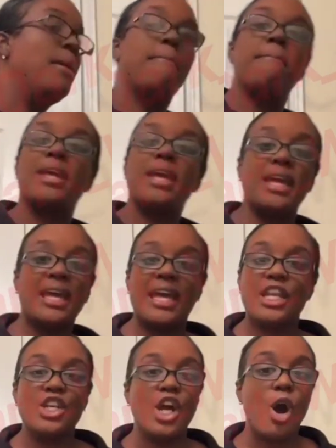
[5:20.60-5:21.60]

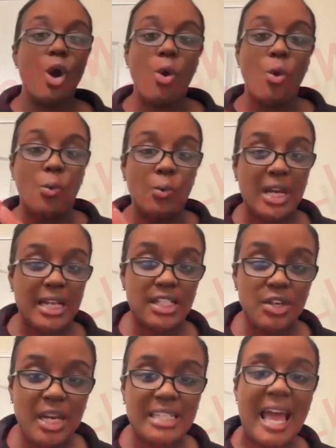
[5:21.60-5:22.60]
Man, no. When I
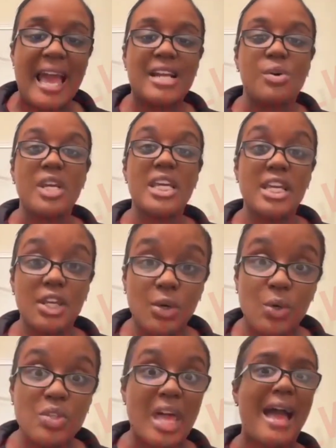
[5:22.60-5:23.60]
tell you guys, I had on
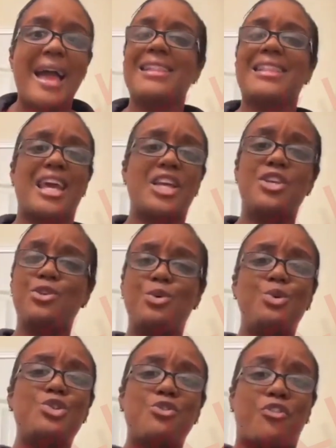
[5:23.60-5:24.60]
heels. I had that
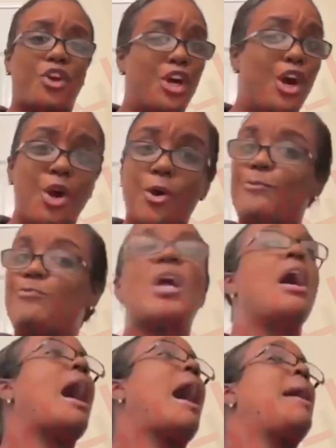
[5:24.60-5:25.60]
huge fur on.
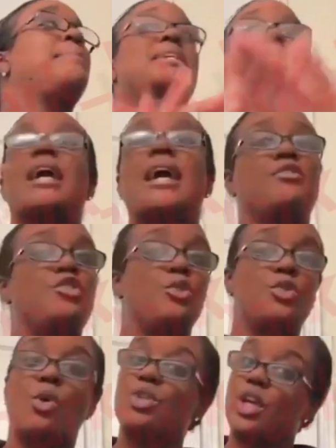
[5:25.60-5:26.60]
I'd be dang if she
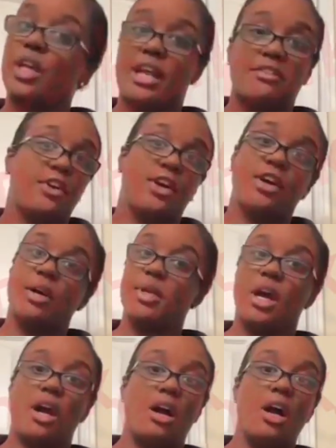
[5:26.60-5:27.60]
was going to tear that fur up,
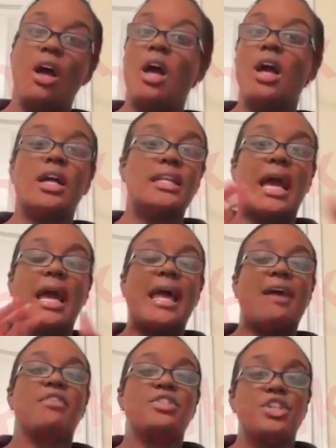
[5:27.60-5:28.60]
y'all. Could not
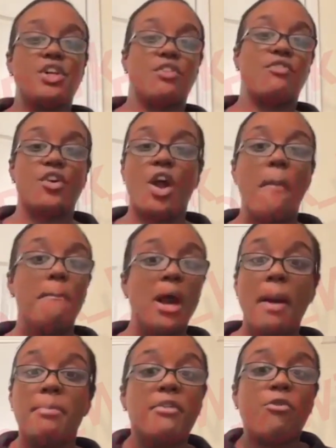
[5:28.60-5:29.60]
have her tear the fur up.
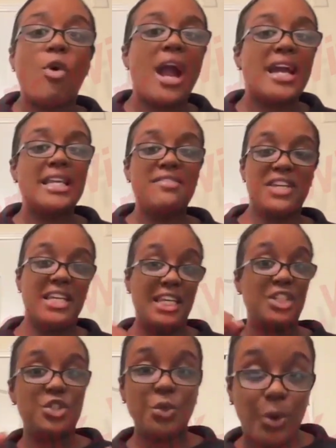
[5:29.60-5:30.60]
But before I could even
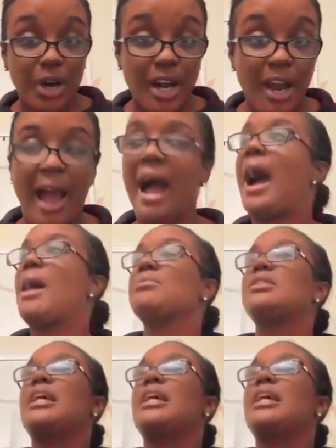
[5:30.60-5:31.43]
get to her, I'm